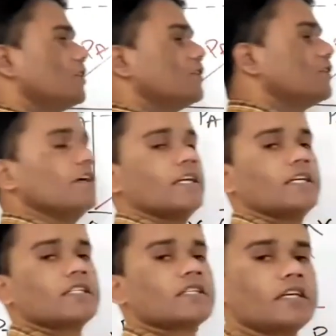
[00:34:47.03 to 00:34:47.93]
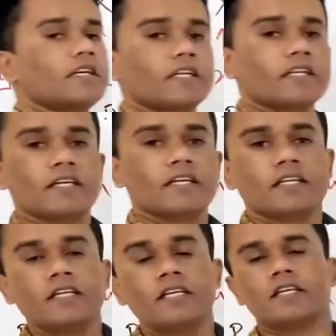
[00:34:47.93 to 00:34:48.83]
varies linearly
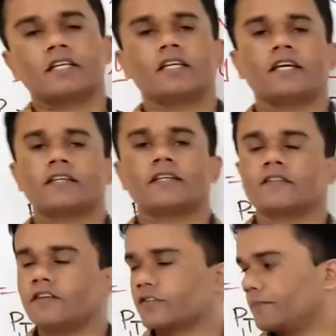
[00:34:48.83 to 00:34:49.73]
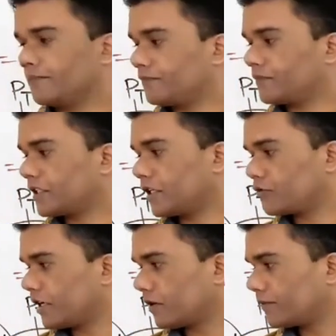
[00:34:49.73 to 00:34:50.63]
like this. Can you
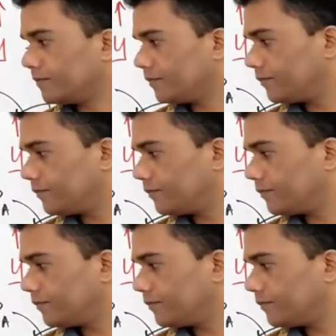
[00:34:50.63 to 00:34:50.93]
see that one?